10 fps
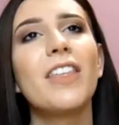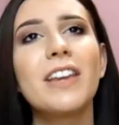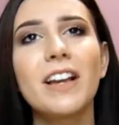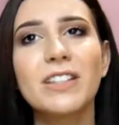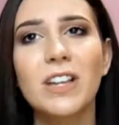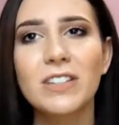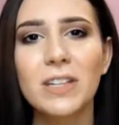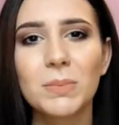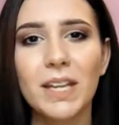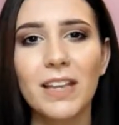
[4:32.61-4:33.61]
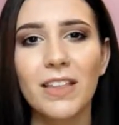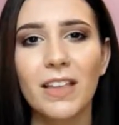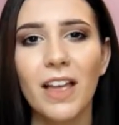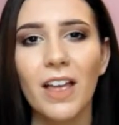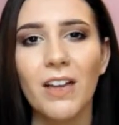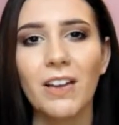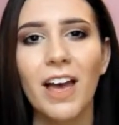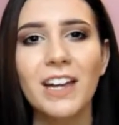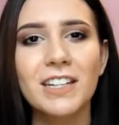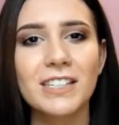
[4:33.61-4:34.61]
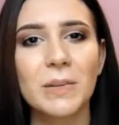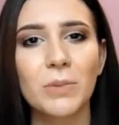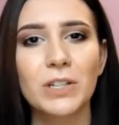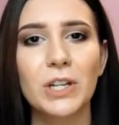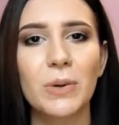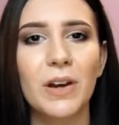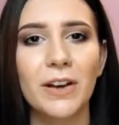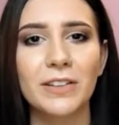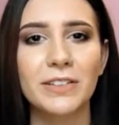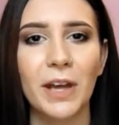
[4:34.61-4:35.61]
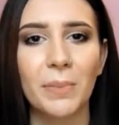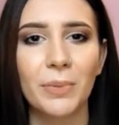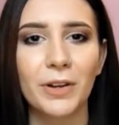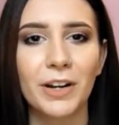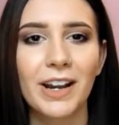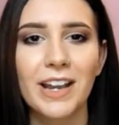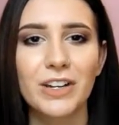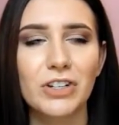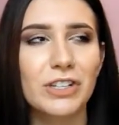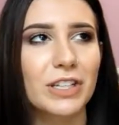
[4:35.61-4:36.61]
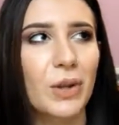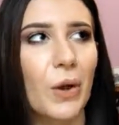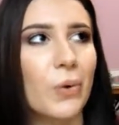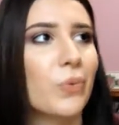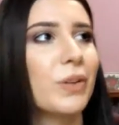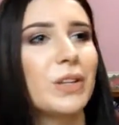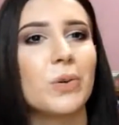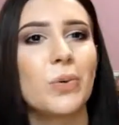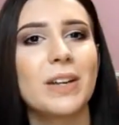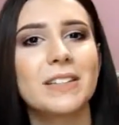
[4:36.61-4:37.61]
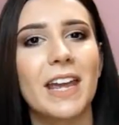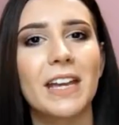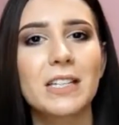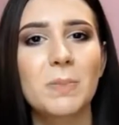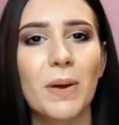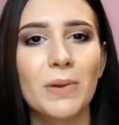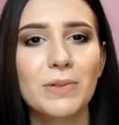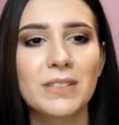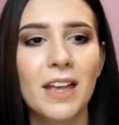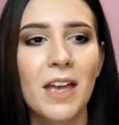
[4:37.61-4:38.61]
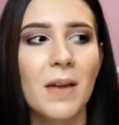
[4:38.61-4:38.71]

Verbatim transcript: I think I saw something kind of similar to it on Tumblr, just like a really quick text post,